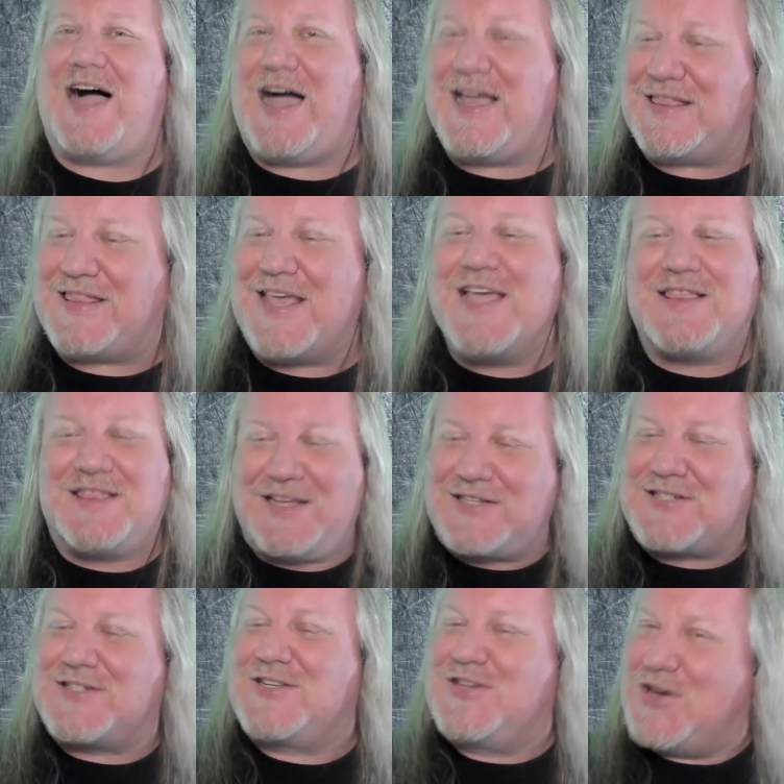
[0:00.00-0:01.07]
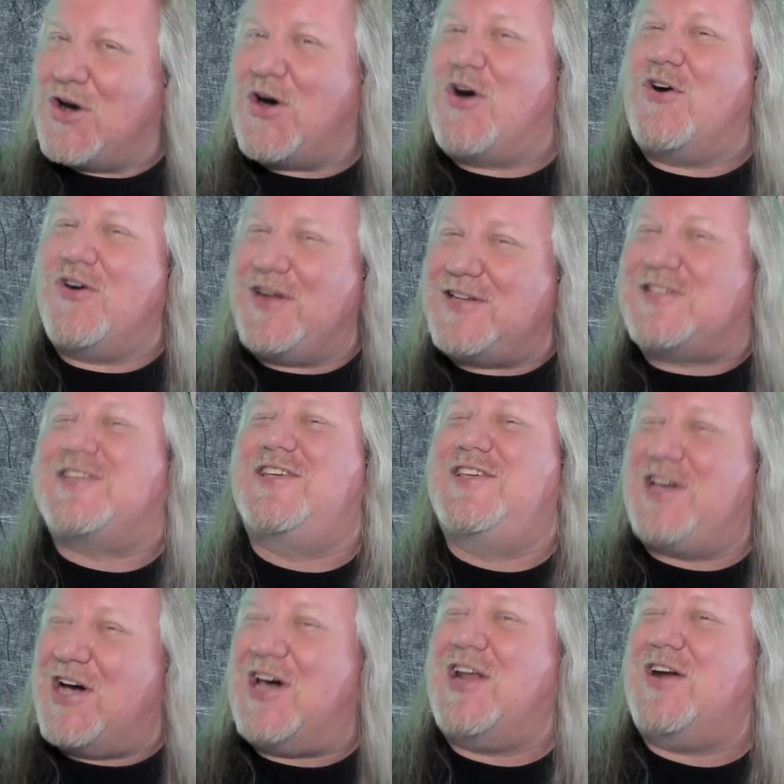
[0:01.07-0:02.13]
think the score is
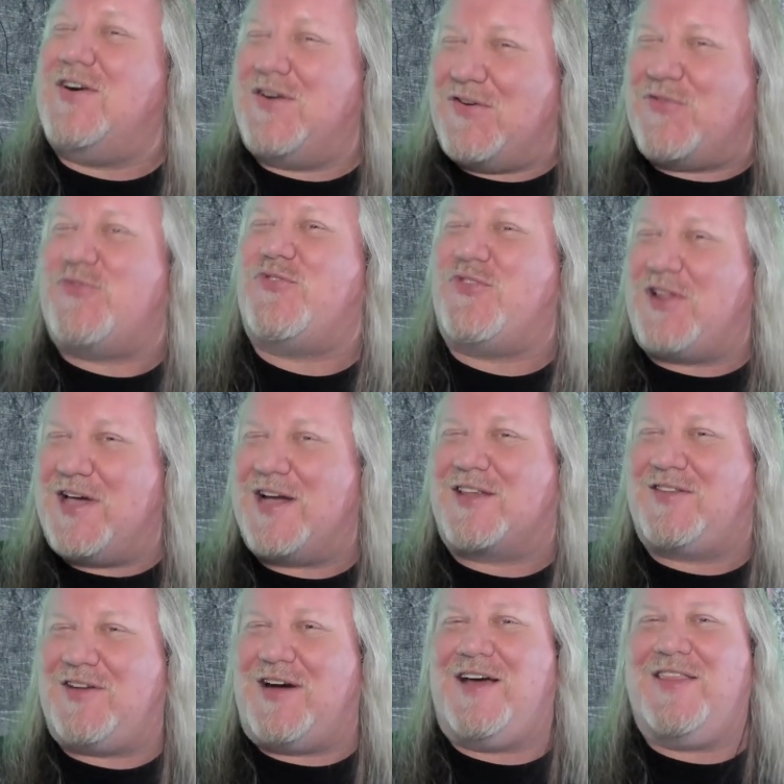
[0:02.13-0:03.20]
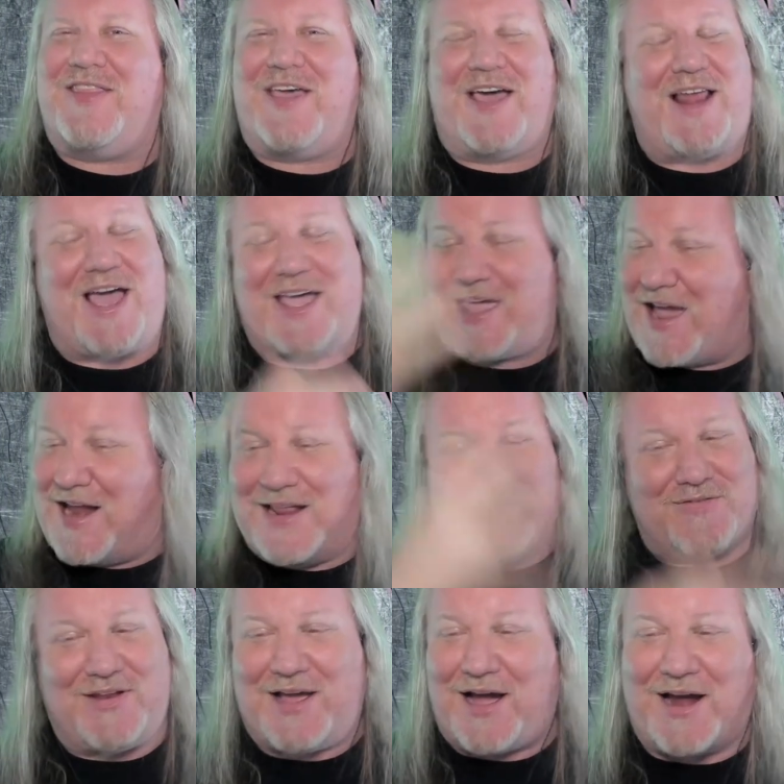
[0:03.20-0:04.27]
gonna reflect on that. I can't
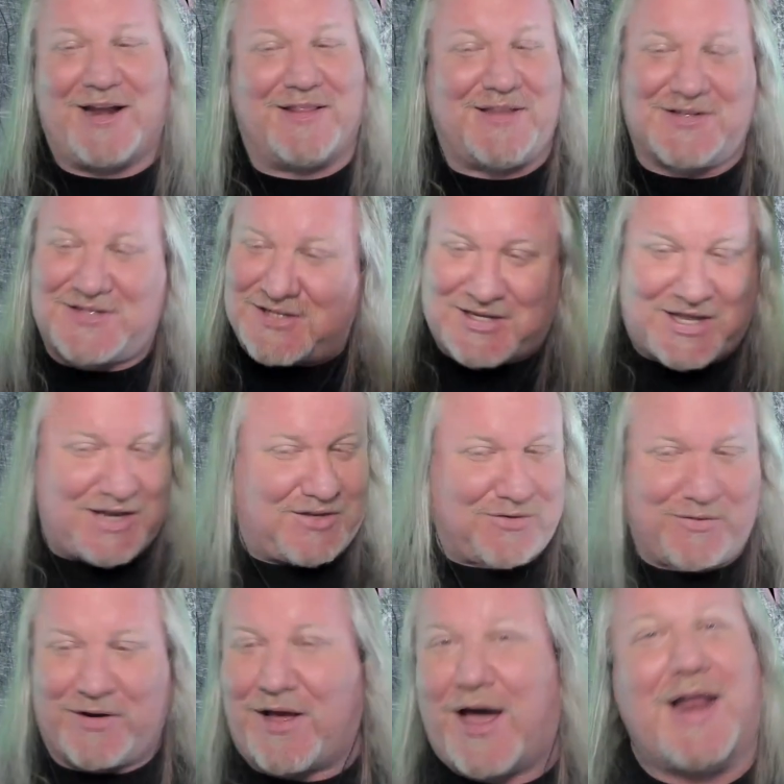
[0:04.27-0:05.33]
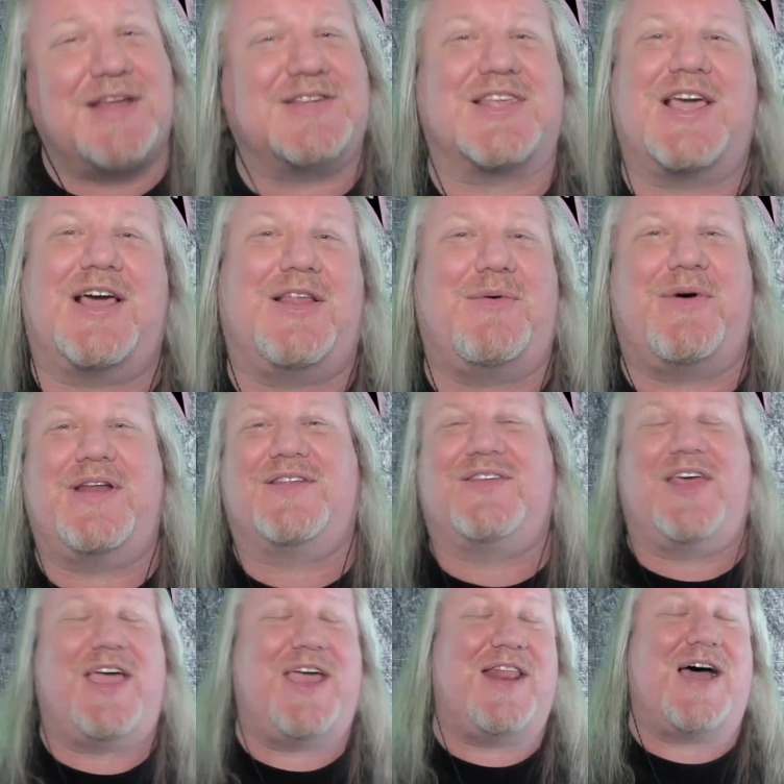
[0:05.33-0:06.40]
even hide it. Let's just get to it. On a scale of 1 to
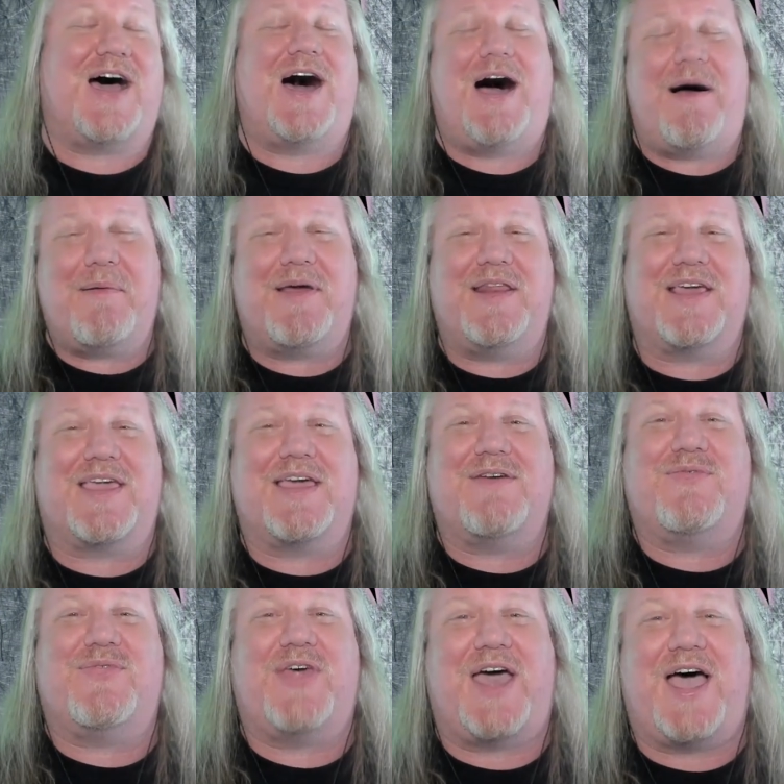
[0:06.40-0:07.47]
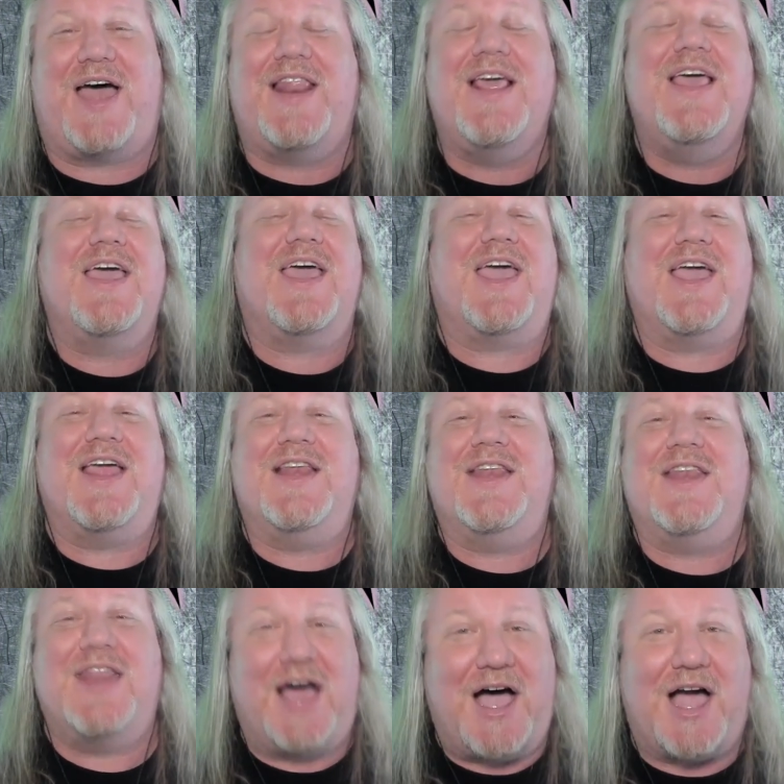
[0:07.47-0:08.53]
10, I'm gonna give that a
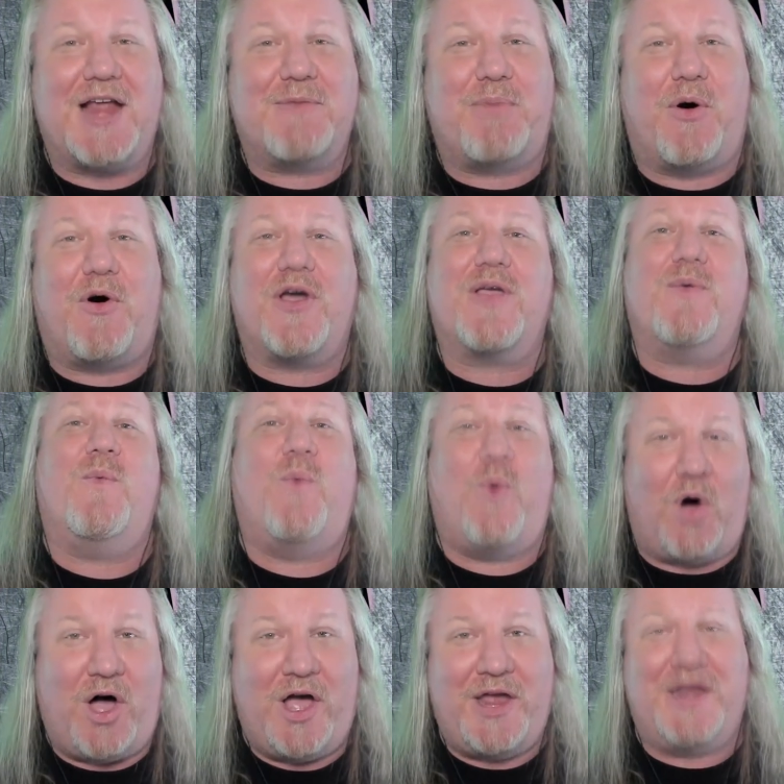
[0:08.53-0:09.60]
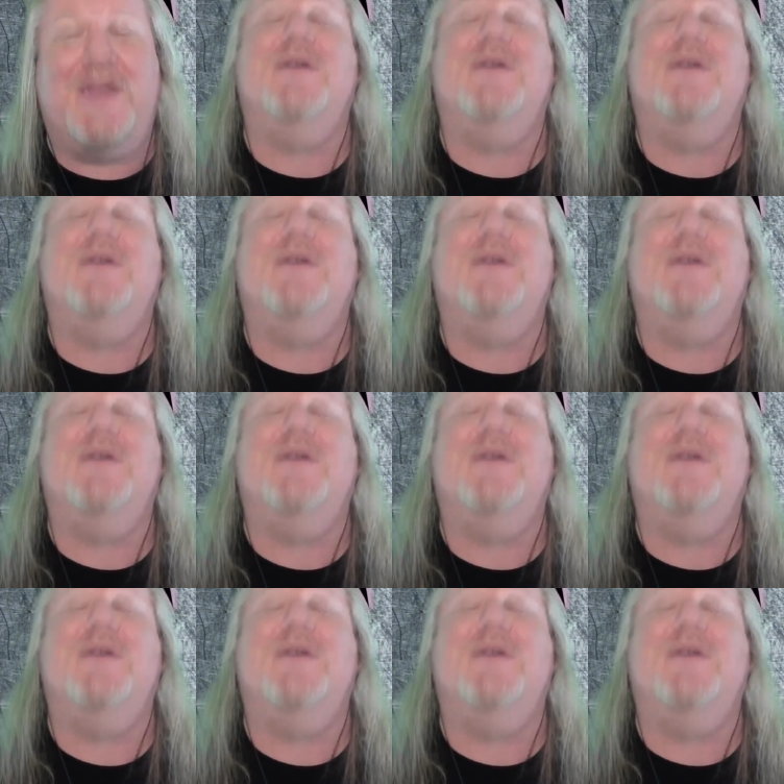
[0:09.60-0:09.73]
9.1.